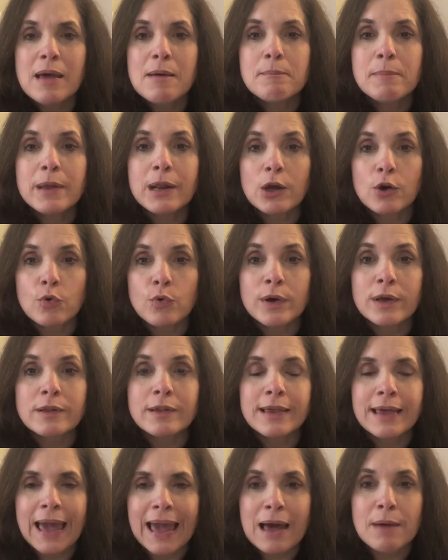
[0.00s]
but it quickly
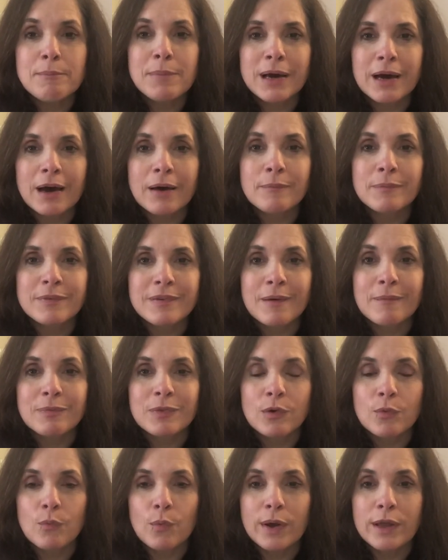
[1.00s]
can become
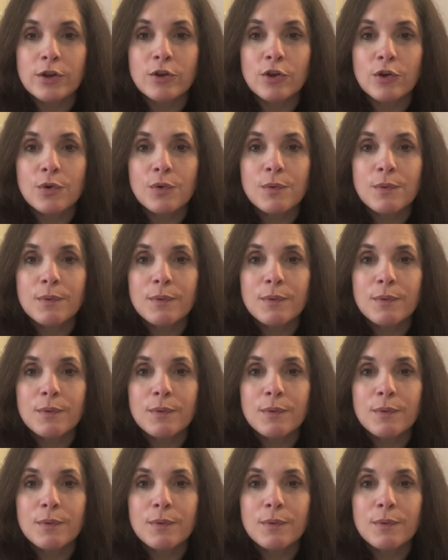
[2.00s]
something we do.